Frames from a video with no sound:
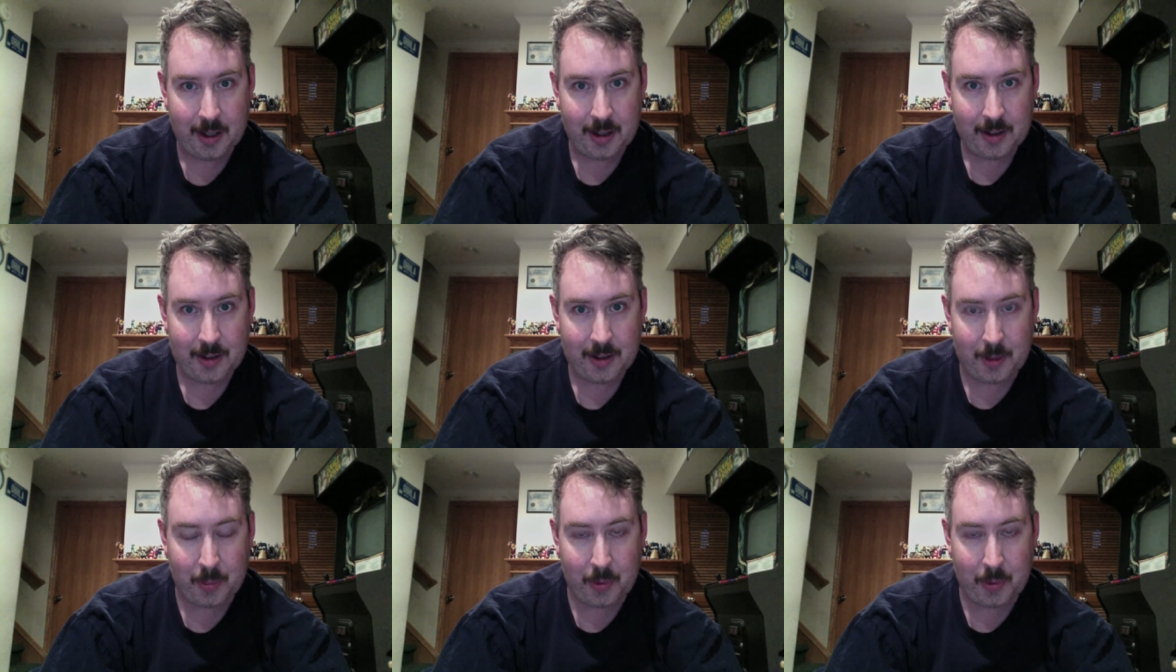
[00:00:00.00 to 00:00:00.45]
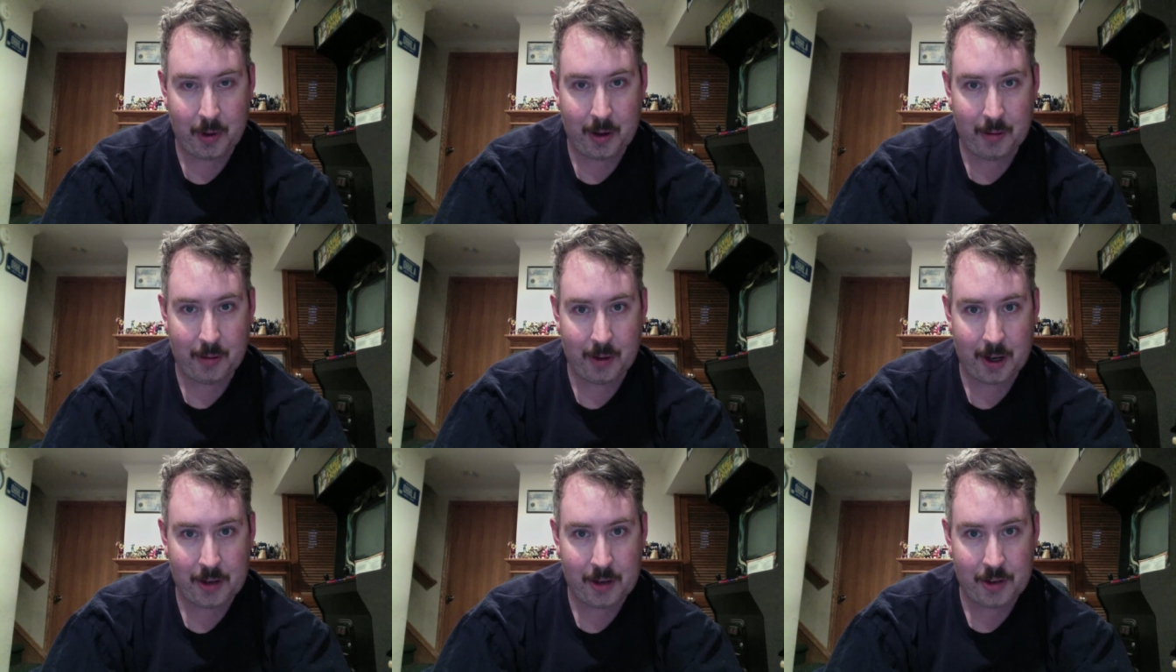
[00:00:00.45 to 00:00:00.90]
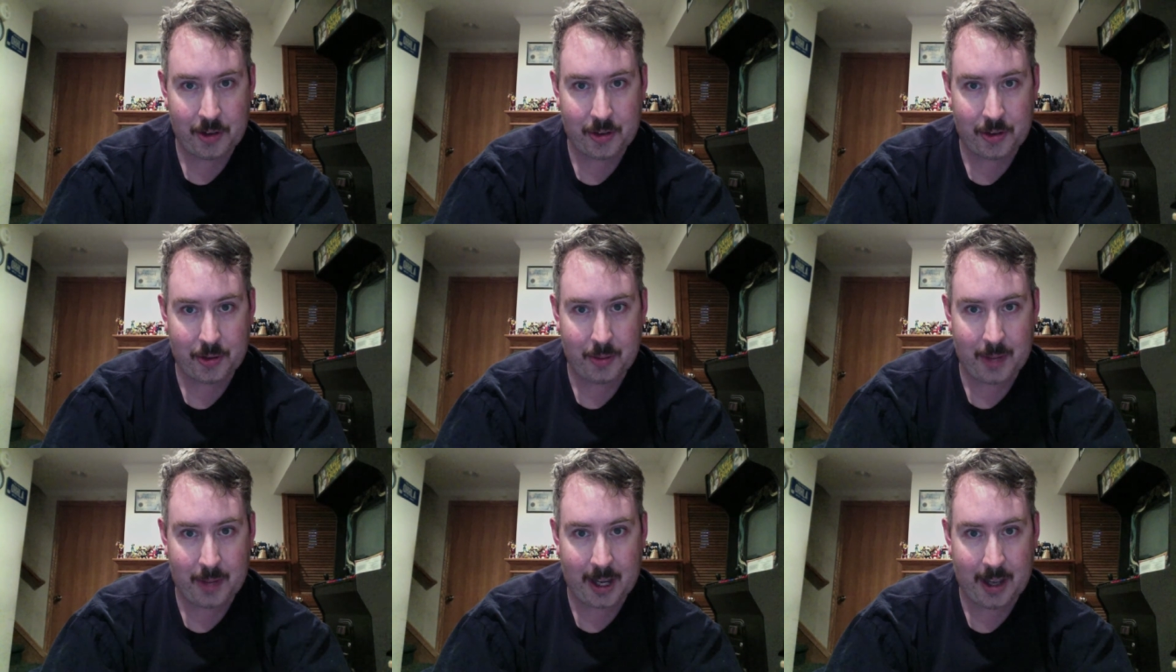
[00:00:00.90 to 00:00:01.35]
to the point where I just
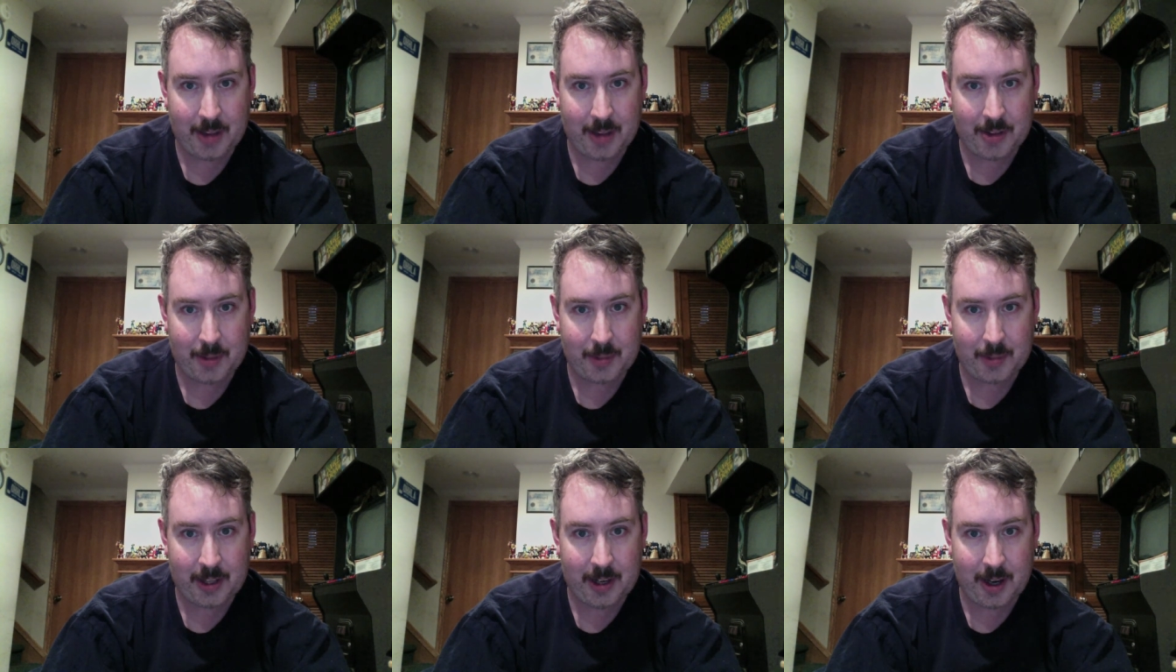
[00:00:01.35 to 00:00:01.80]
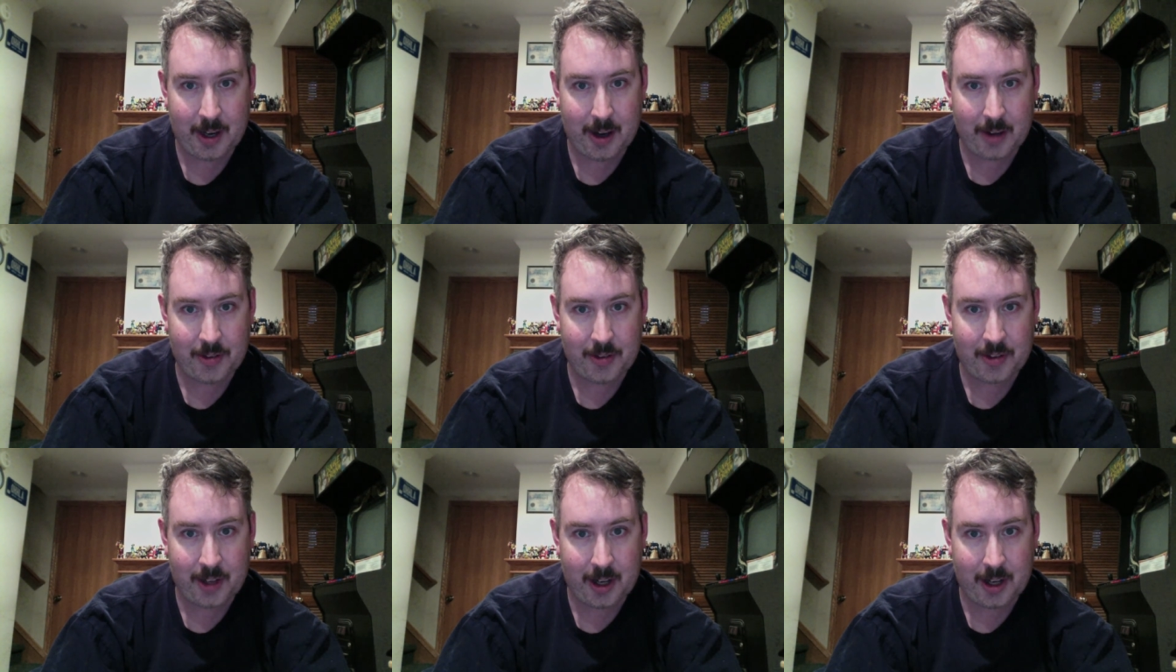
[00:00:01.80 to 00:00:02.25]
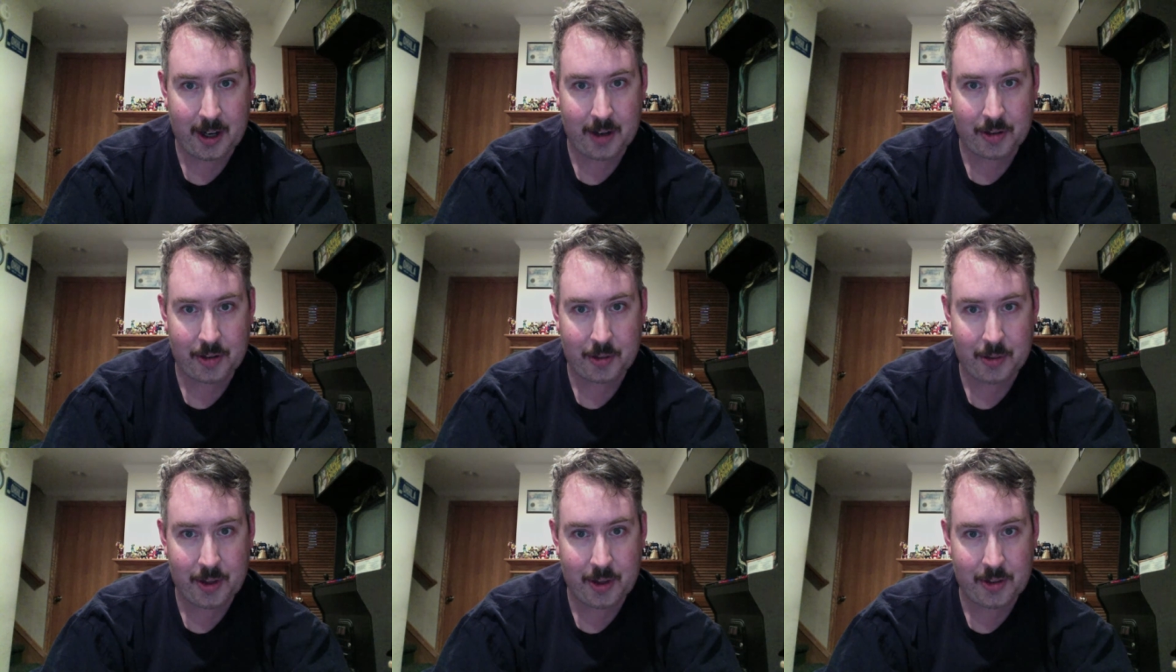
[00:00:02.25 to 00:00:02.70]
threw my hands up in the air and sent out a
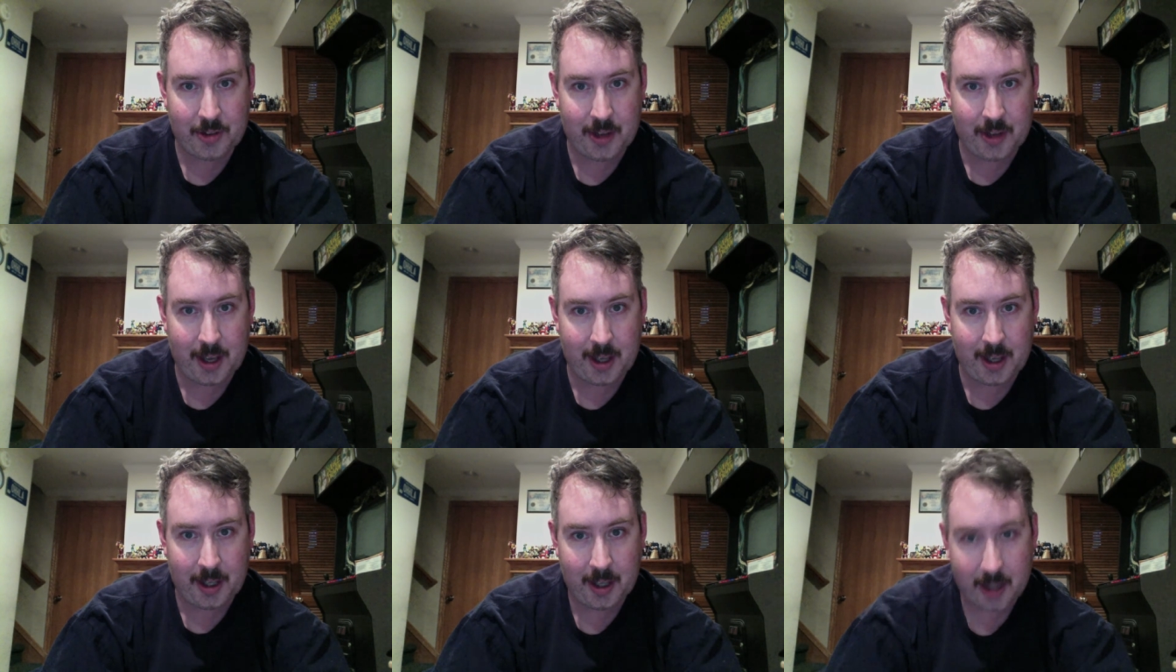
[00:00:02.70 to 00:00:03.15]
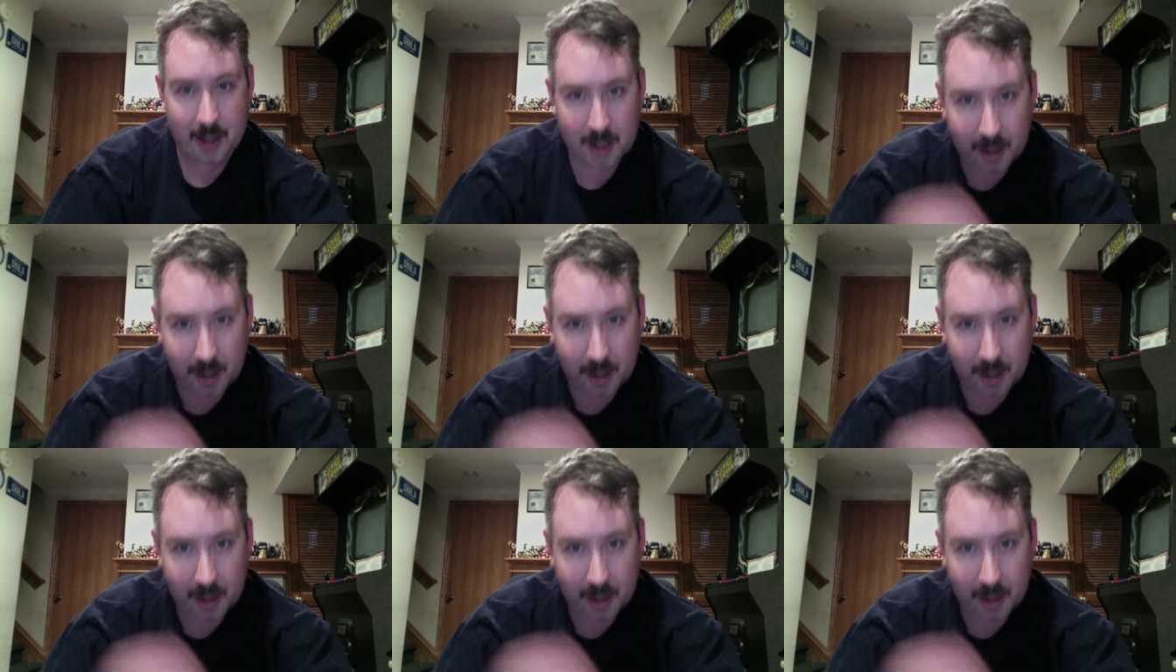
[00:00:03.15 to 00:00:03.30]
tweet saying,